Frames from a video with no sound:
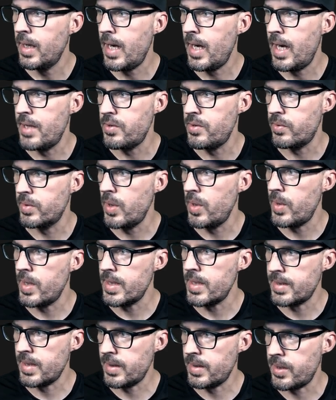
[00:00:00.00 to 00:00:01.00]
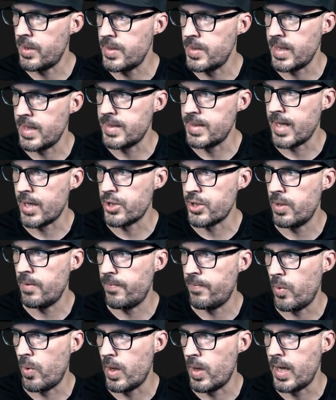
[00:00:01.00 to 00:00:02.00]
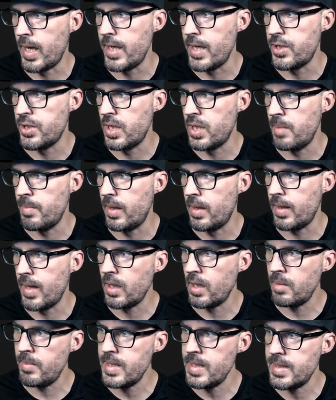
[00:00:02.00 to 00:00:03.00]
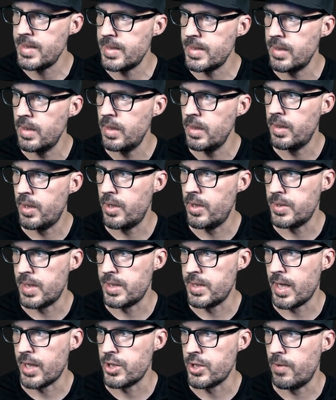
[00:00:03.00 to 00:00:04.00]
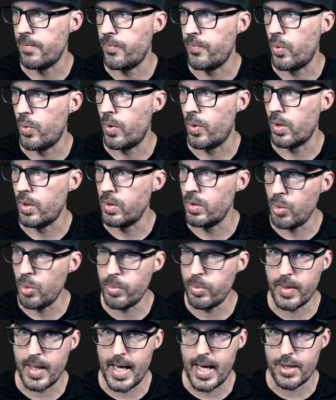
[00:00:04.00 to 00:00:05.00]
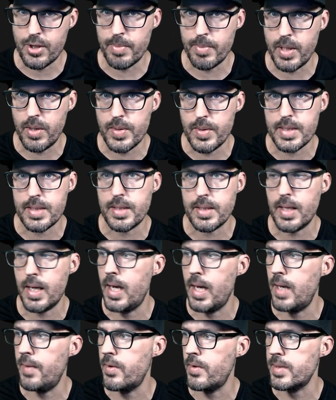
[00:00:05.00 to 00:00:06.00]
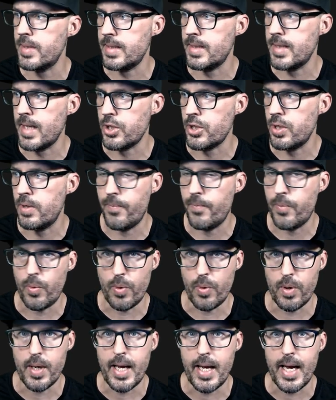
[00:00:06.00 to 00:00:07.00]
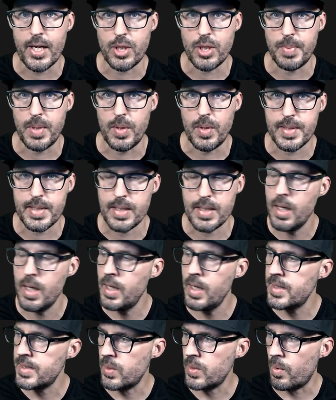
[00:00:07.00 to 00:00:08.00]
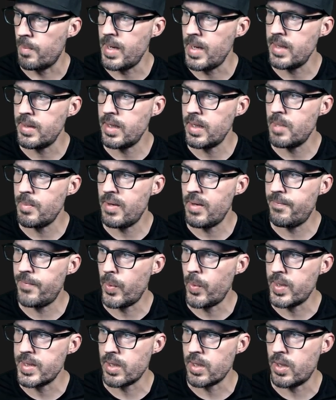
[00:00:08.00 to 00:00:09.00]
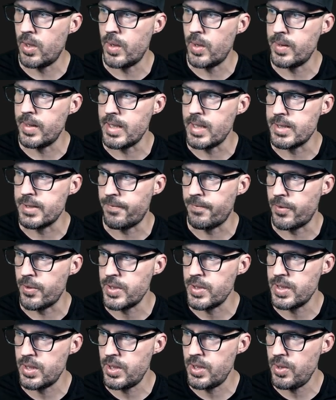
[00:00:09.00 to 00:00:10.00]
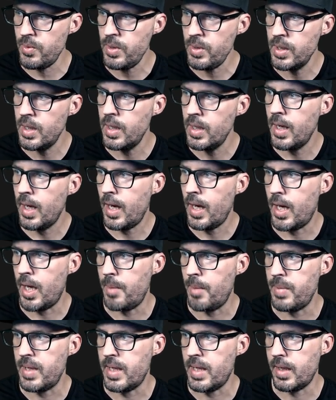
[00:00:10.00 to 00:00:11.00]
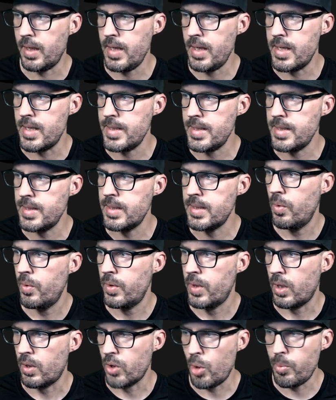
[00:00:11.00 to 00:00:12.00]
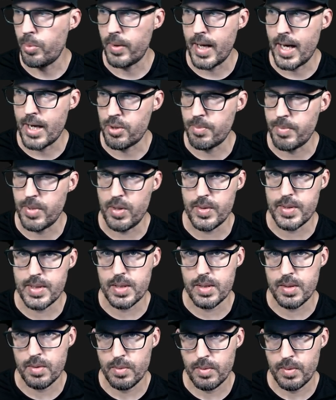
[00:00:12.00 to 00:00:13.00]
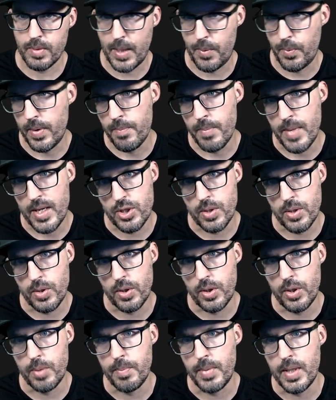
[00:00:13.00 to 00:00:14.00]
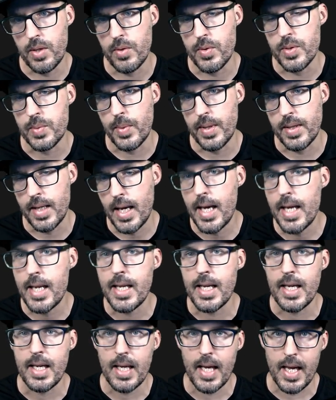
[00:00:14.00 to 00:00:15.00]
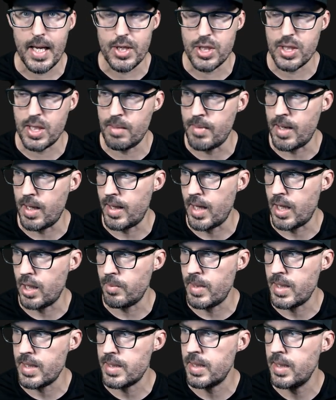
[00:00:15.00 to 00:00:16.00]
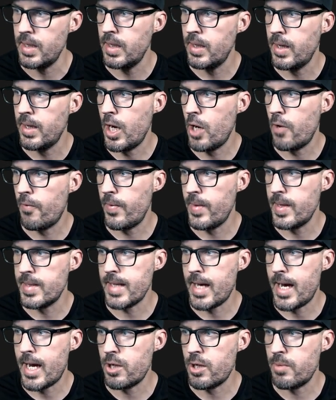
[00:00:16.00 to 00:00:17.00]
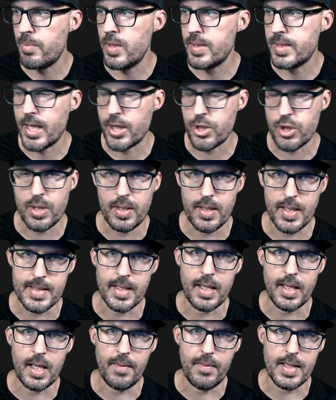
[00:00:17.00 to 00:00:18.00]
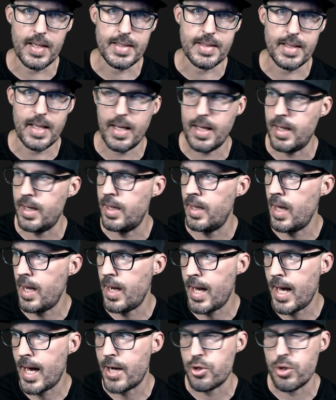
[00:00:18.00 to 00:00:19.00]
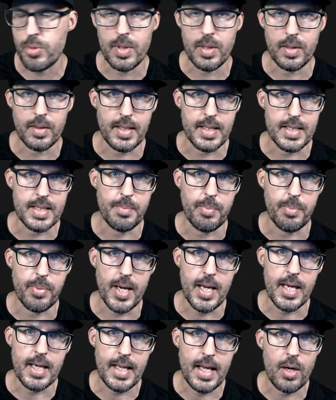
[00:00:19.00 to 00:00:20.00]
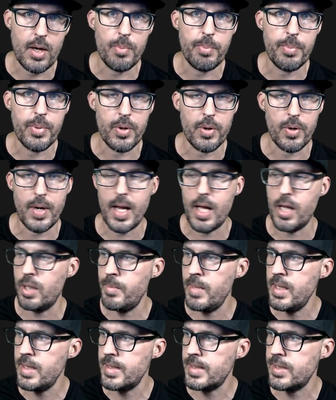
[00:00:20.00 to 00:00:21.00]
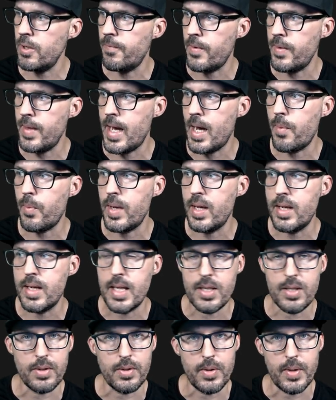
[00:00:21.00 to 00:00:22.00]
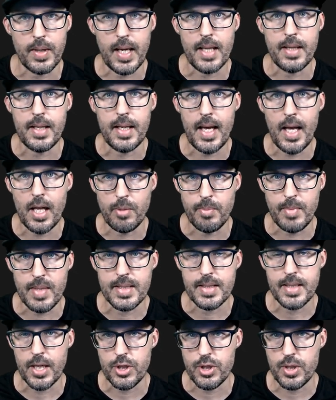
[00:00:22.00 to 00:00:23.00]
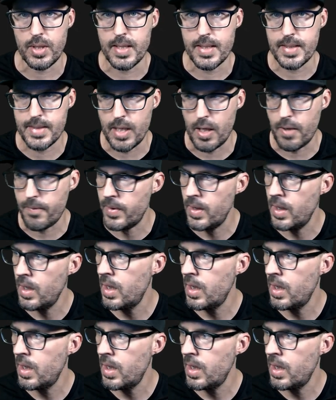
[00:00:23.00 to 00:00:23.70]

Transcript: And you'll notice that there is a section for HTML elements, there's a section for global attributes, and there's a section for attributes. So we're mainly gonna be focused on these first two um, because the global attributes like we mentioned, could be used with any HTML element. However, this attribute section doesn't give us uh, an attribute list breakdown per element. So for that, we need to look at the element section itself.